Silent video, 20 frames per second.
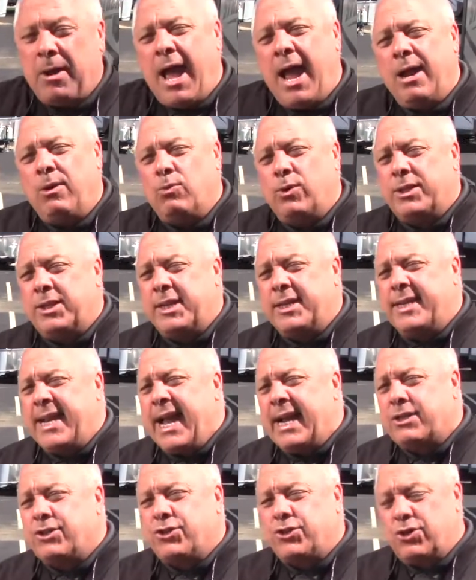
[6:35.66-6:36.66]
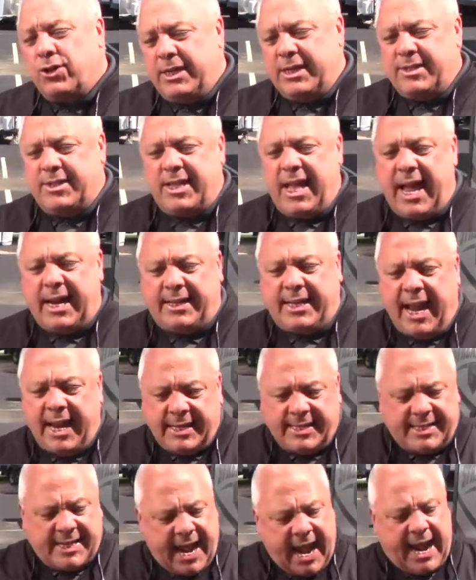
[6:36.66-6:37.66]
line with the Dexter is that they
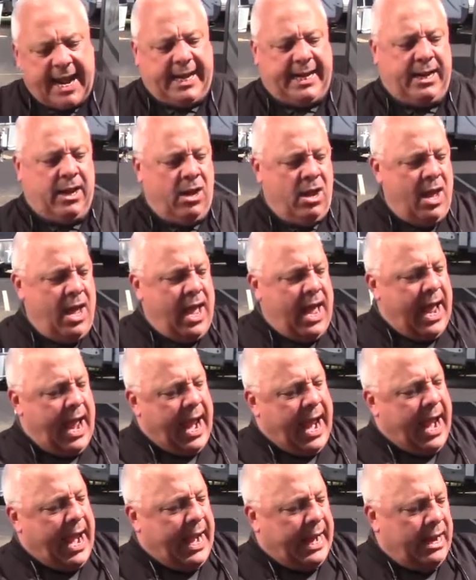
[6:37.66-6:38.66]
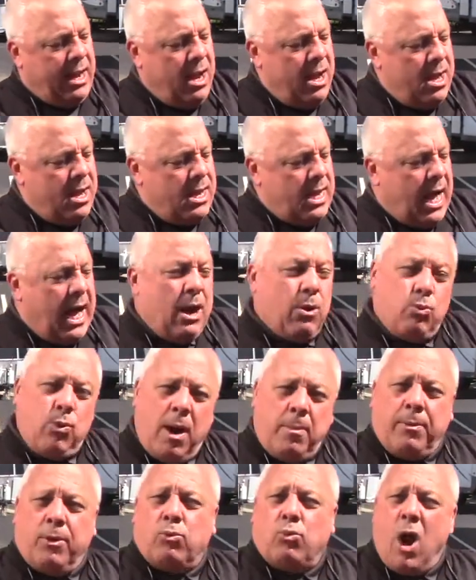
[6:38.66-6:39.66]
take a
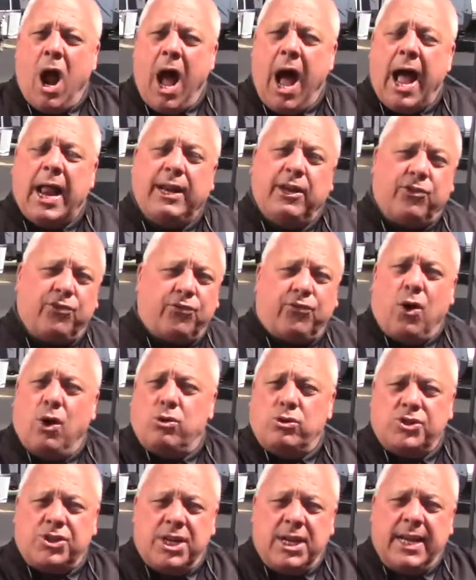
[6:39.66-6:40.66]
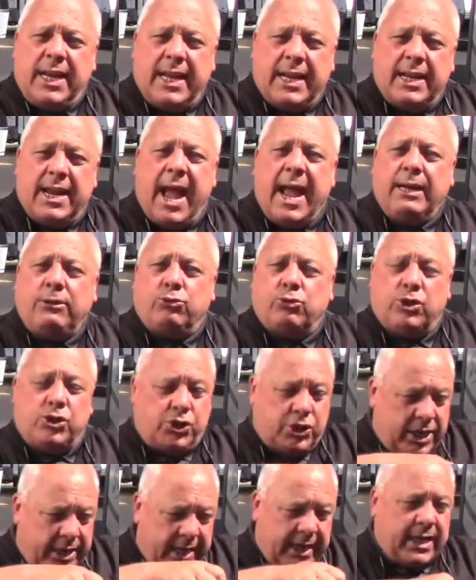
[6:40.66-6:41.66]
rubber rod, it's frozen in
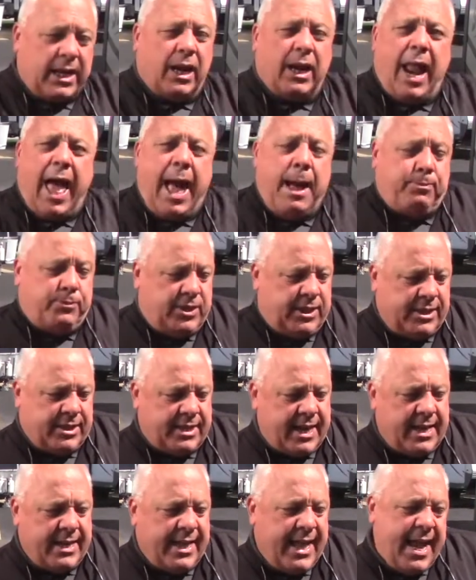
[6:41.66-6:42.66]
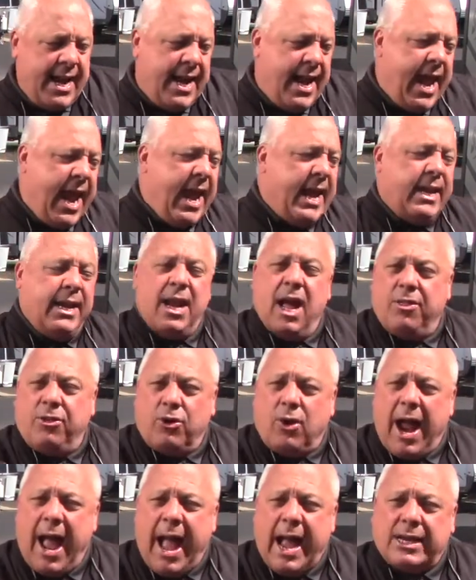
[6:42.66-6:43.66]
nitrogen, it collapses, and then
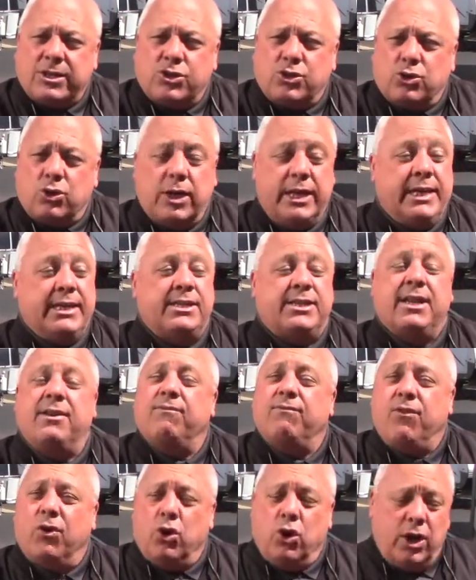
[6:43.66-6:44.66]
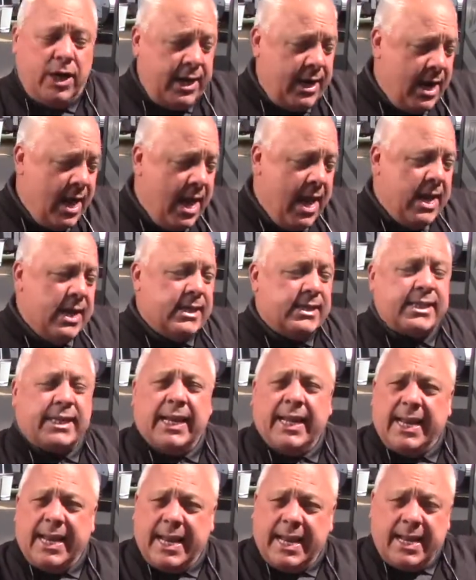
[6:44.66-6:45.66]
another axle is inverted,
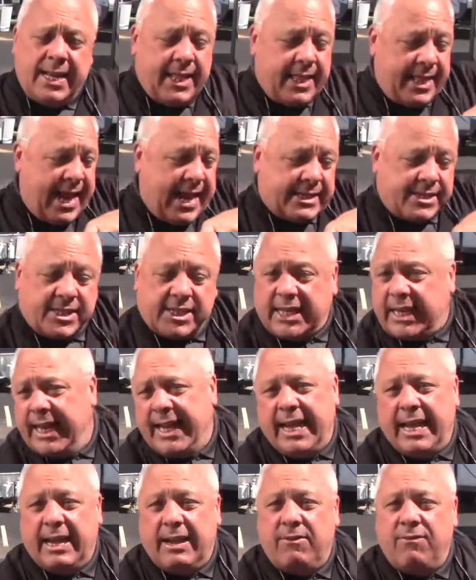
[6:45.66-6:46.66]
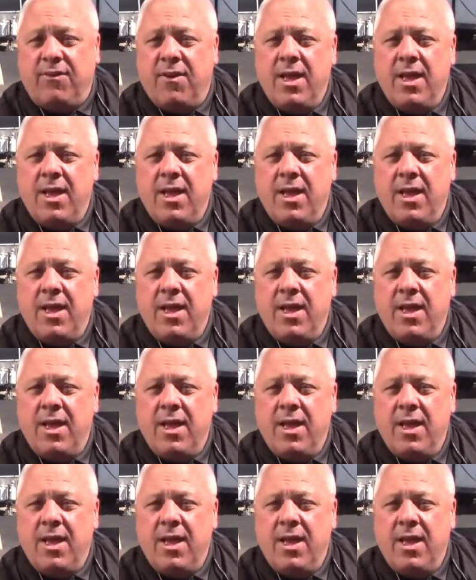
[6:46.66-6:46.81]
slid into that sleeve,